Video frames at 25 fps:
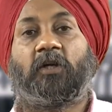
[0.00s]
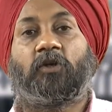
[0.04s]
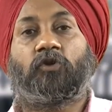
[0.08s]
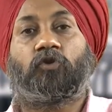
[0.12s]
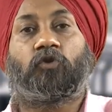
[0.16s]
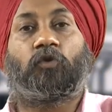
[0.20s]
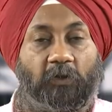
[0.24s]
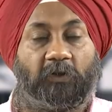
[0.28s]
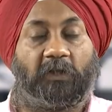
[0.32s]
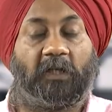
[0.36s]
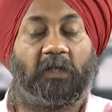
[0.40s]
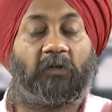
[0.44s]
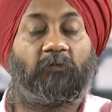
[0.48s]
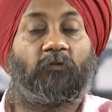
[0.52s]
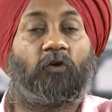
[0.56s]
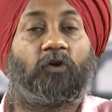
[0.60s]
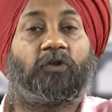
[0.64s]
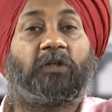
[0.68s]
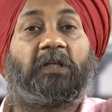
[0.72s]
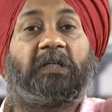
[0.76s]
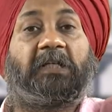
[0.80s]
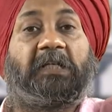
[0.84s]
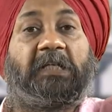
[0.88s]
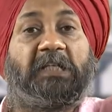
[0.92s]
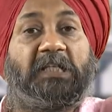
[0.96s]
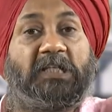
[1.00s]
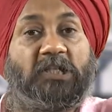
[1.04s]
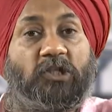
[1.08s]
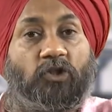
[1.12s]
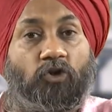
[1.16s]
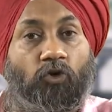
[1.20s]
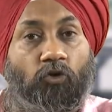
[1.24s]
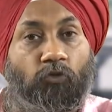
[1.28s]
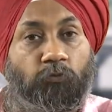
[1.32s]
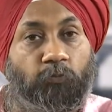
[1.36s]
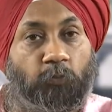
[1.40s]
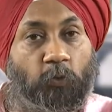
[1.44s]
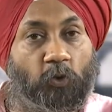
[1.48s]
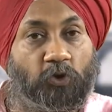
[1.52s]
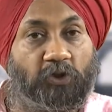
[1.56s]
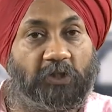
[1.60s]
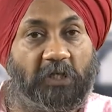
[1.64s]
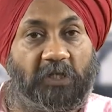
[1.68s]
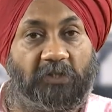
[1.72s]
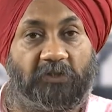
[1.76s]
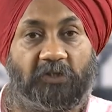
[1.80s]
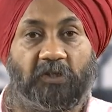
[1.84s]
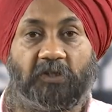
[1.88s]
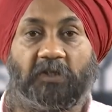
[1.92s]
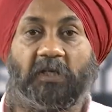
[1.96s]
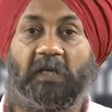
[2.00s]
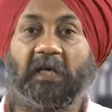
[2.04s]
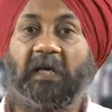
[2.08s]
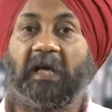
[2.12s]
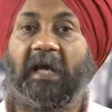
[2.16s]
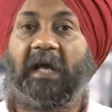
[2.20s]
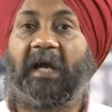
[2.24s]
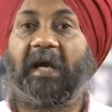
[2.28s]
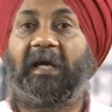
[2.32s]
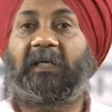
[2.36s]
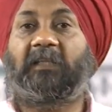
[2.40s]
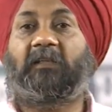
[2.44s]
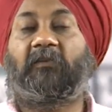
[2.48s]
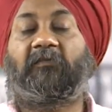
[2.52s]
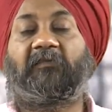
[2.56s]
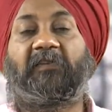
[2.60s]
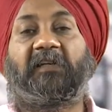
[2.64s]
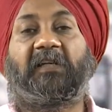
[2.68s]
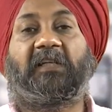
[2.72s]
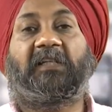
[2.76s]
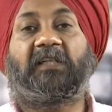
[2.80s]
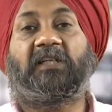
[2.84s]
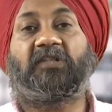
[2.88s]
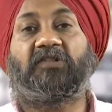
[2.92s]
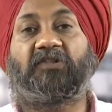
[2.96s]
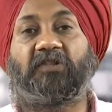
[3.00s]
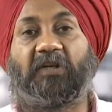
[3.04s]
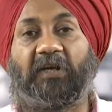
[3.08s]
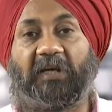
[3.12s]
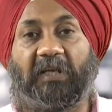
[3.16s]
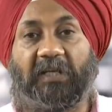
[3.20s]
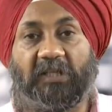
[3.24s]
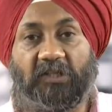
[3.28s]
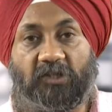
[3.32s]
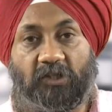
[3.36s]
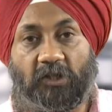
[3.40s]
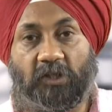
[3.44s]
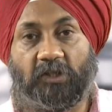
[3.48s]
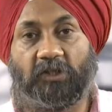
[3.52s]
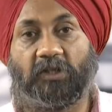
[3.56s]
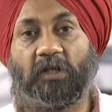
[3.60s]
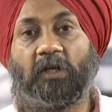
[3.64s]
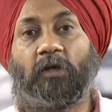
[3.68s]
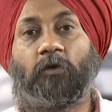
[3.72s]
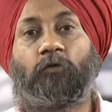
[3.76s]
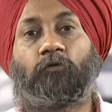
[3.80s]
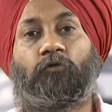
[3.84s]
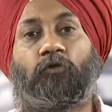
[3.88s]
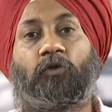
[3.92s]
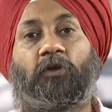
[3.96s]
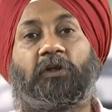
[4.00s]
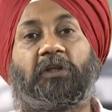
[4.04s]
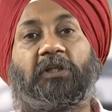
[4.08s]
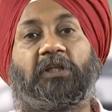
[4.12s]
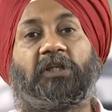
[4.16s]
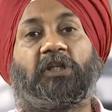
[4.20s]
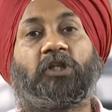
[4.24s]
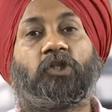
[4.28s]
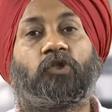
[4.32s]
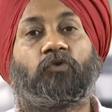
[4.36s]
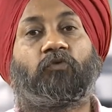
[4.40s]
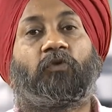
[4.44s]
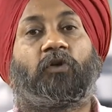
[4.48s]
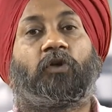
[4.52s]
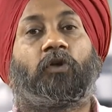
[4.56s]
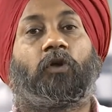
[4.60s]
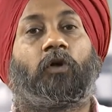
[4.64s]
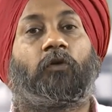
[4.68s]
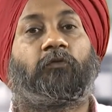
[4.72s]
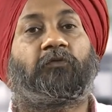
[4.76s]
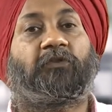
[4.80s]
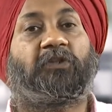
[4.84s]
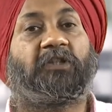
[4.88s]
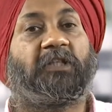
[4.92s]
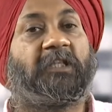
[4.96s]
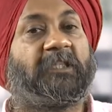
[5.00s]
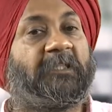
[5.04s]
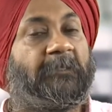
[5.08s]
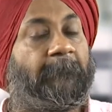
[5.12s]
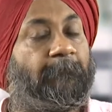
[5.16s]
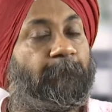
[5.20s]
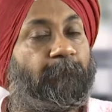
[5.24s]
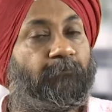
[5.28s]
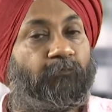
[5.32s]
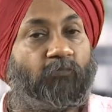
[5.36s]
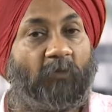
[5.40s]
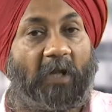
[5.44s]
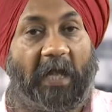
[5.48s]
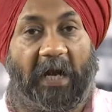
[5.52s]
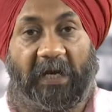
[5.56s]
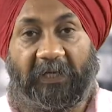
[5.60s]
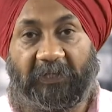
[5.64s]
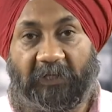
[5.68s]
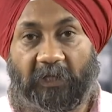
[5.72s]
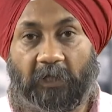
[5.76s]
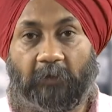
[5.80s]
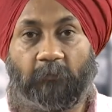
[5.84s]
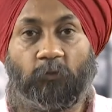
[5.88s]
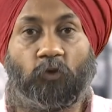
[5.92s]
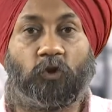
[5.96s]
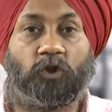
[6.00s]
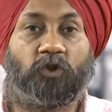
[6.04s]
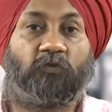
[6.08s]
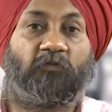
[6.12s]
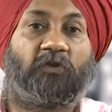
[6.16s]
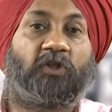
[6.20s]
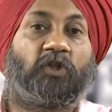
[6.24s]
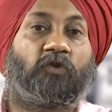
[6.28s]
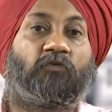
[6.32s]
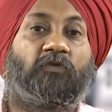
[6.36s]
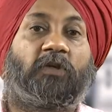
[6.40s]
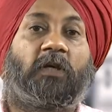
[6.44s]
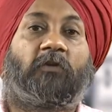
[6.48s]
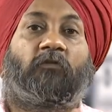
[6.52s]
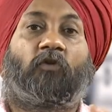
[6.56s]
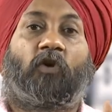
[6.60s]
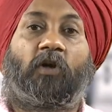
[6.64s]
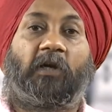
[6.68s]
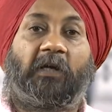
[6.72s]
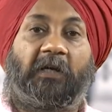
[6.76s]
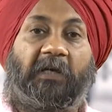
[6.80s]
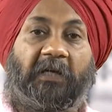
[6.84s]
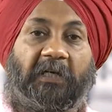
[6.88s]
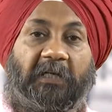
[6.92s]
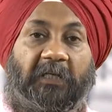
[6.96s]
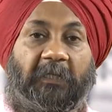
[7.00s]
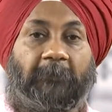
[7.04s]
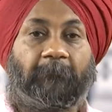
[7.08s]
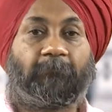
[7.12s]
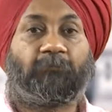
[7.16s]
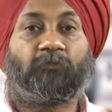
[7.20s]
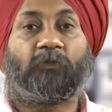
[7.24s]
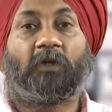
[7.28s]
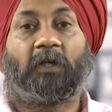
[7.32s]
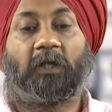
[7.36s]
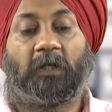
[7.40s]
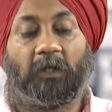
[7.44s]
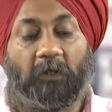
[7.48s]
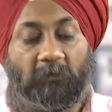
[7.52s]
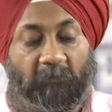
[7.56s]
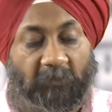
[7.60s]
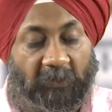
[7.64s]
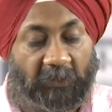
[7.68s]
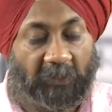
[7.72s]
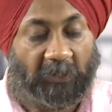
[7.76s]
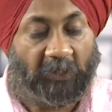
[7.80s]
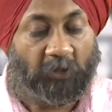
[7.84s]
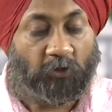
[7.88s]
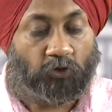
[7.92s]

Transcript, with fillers: So, there was a list of processes and the various ranges for each one of these attributes which we have already covered.